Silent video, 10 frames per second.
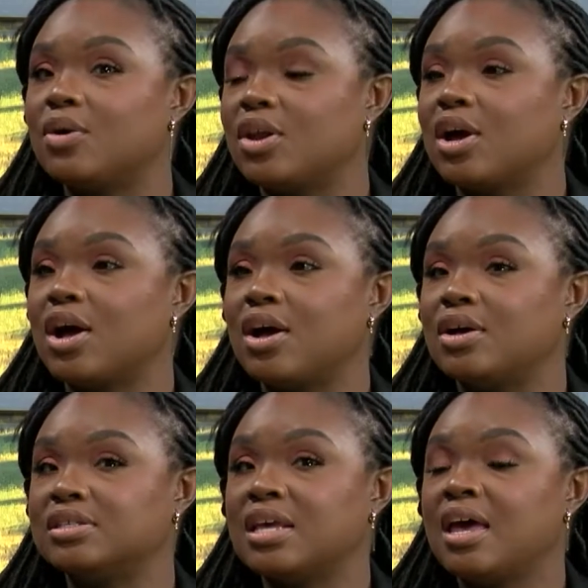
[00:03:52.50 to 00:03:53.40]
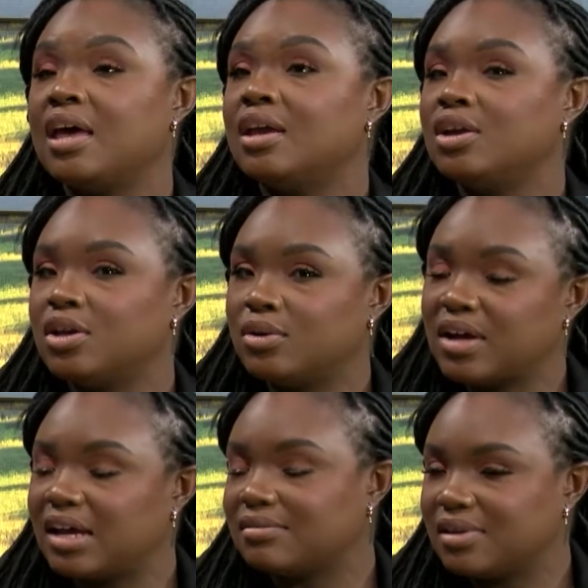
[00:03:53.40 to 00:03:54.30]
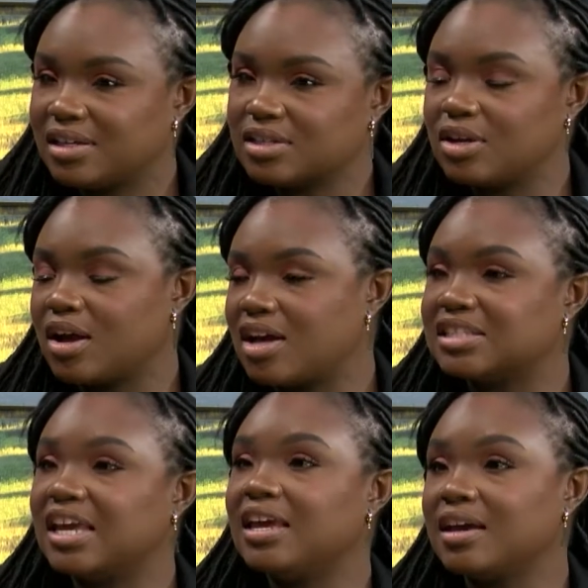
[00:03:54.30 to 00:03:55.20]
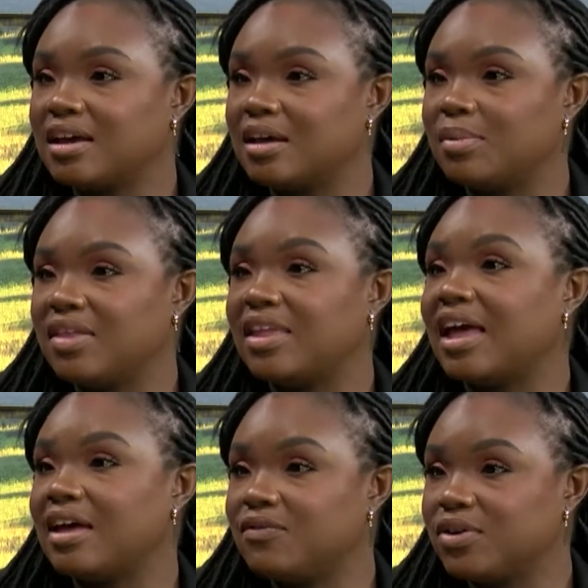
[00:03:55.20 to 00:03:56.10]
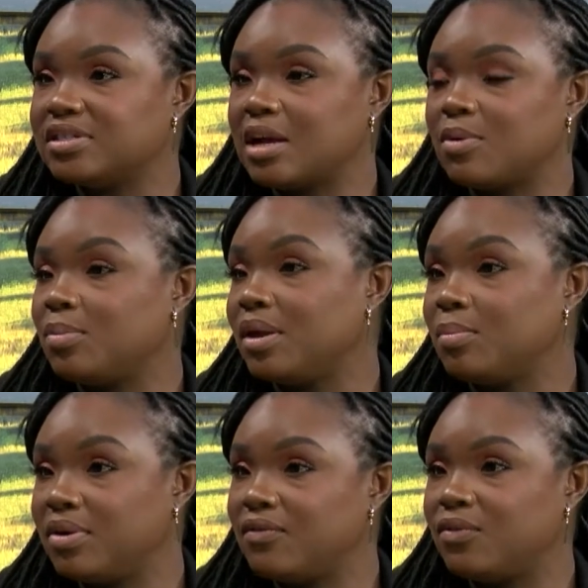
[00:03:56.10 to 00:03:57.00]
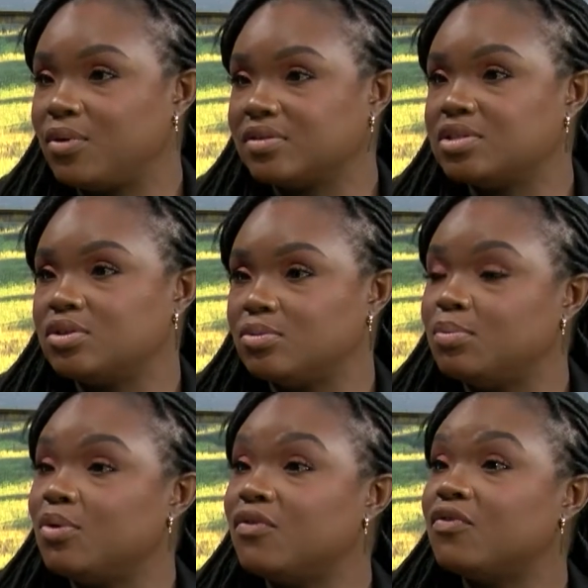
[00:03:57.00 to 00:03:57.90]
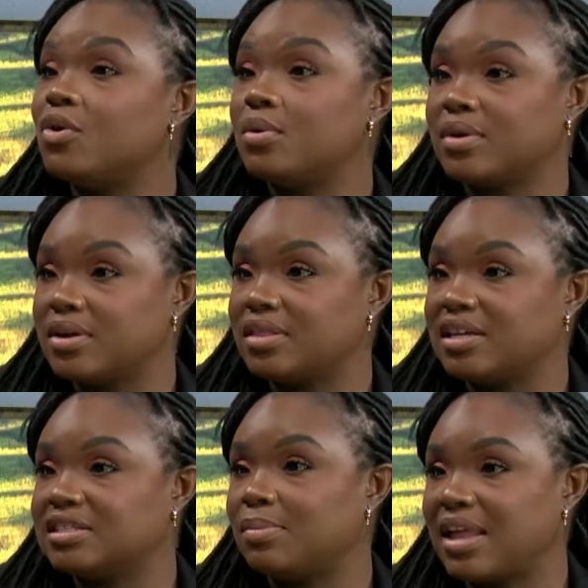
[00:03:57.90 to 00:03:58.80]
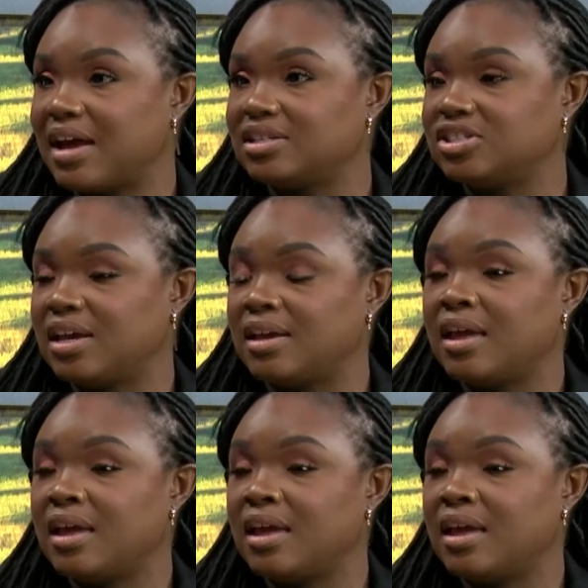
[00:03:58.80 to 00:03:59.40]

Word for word: going to cause, you know, a, it's going to cause a hiccup in the efforts that were being put forth to move forward the yeah. supply chain.